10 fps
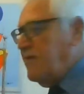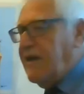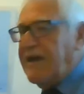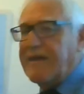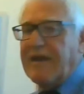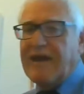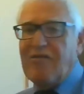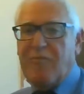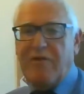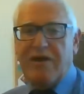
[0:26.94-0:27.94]
and can I
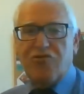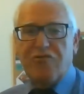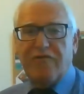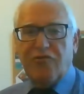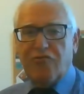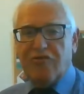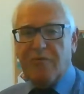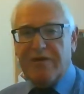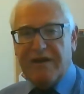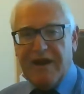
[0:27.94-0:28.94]
remind you of your
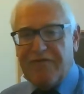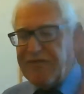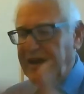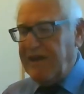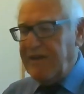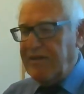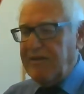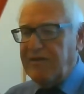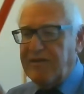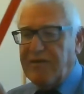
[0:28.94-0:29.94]
grip? Left hand,
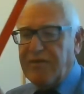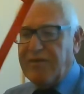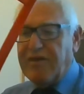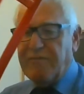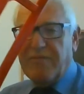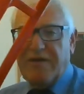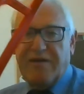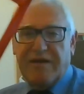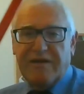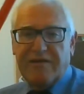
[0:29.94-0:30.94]
thumb
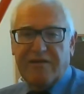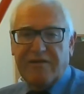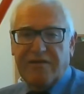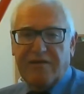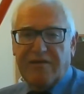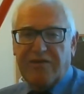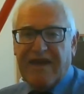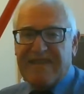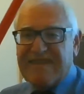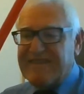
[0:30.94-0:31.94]
behind
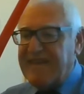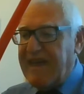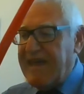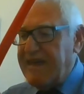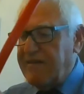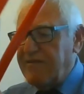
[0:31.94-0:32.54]
that stay,